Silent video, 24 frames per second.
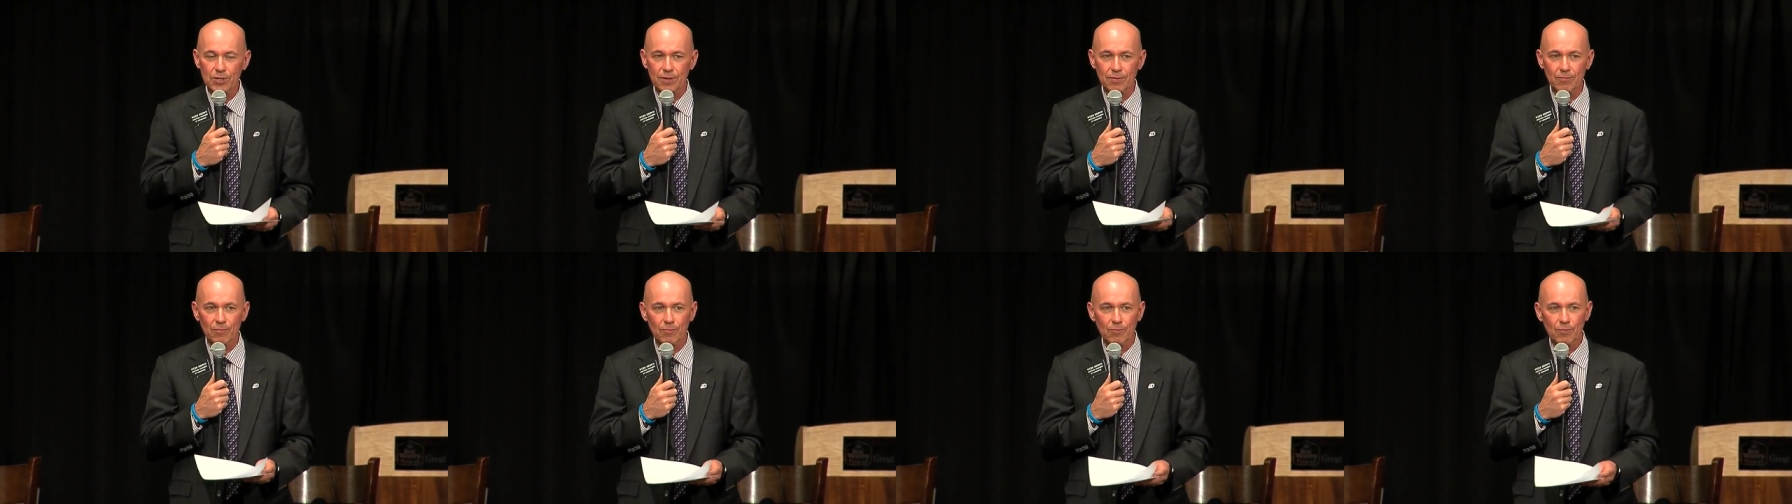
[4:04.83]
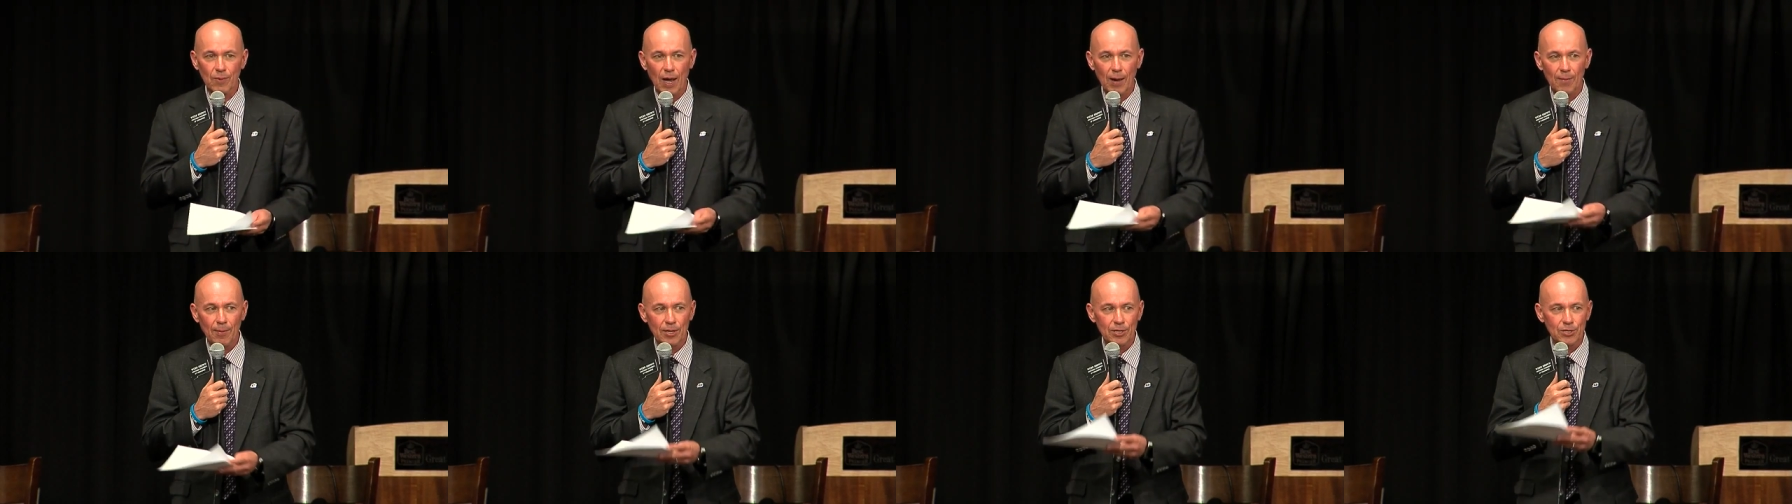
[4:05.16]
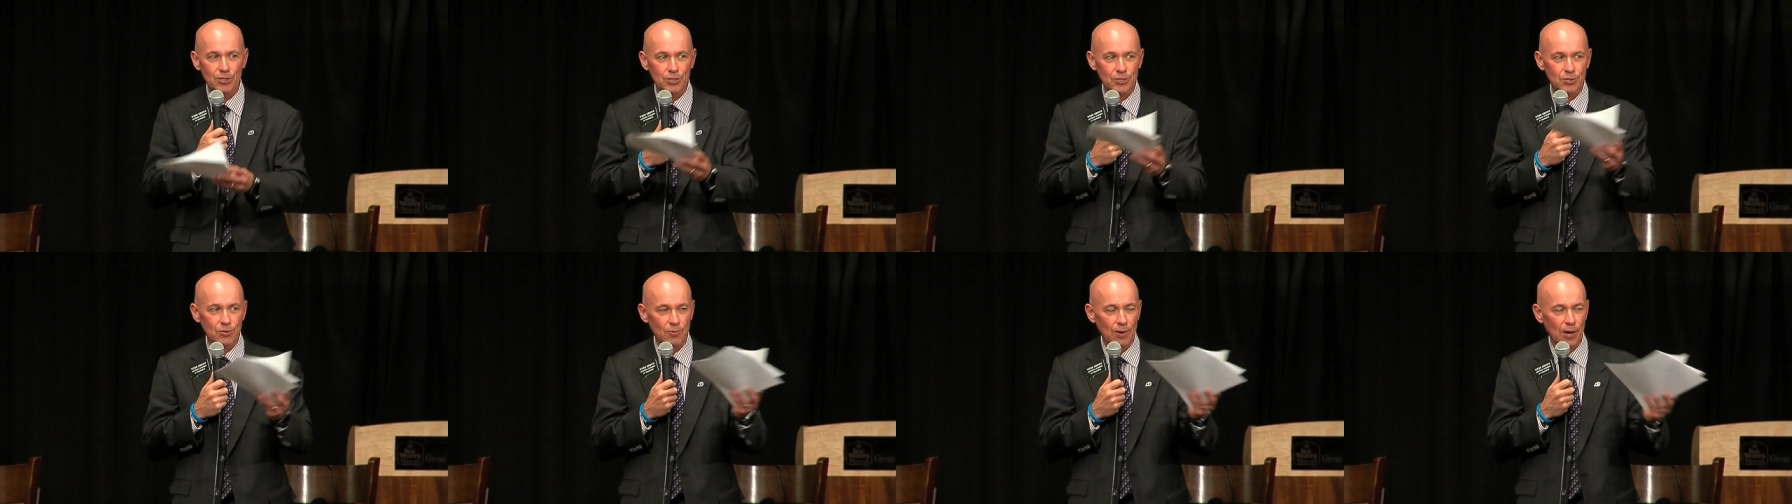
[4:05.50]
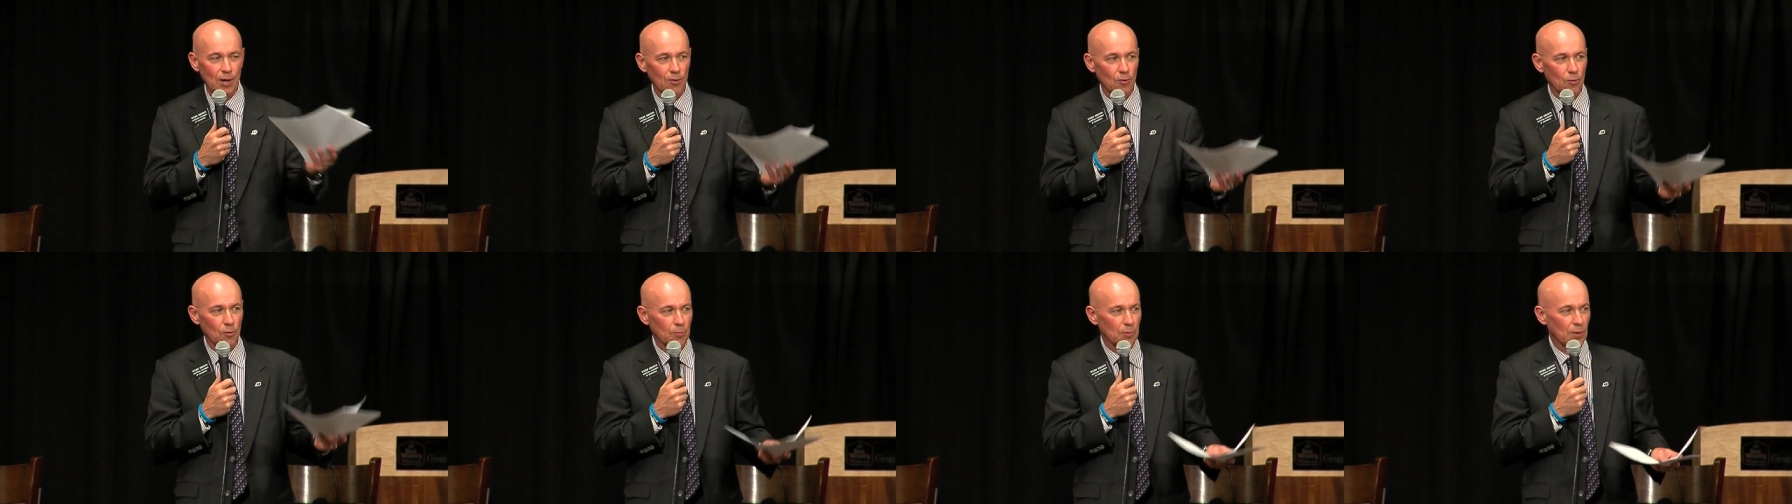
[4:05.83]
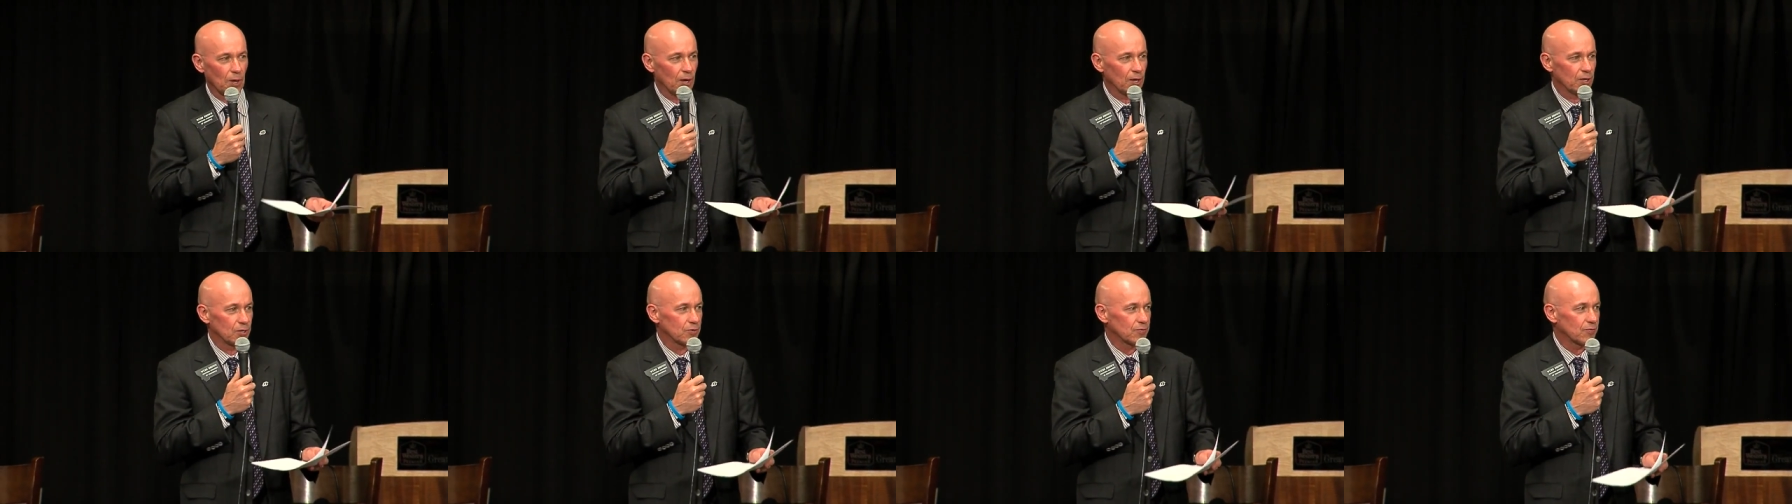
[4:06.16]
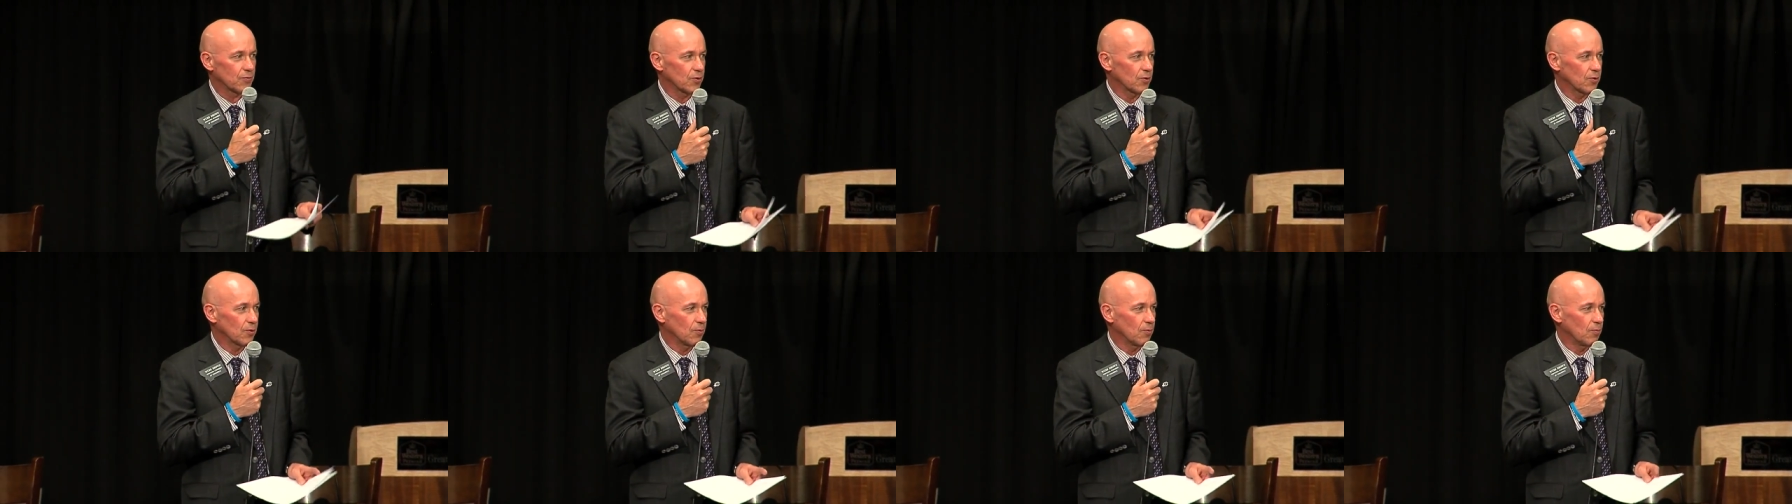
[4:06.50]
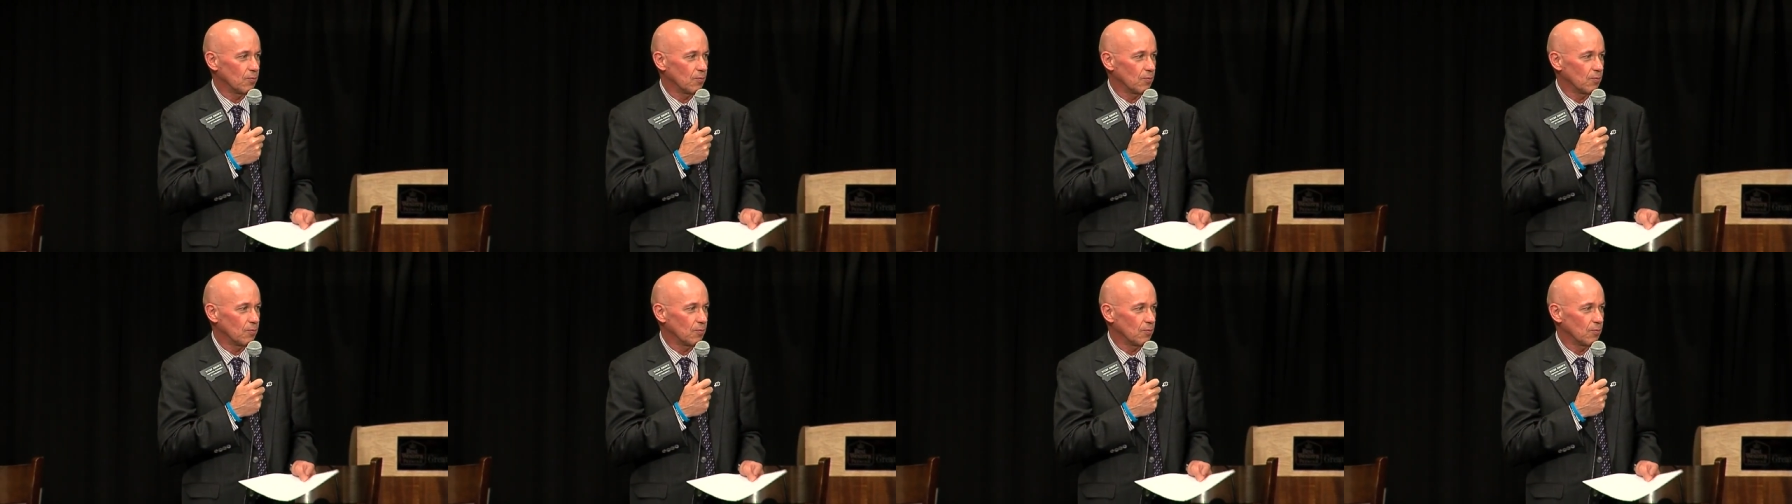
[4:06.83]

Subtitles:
and how about just a round of applause for the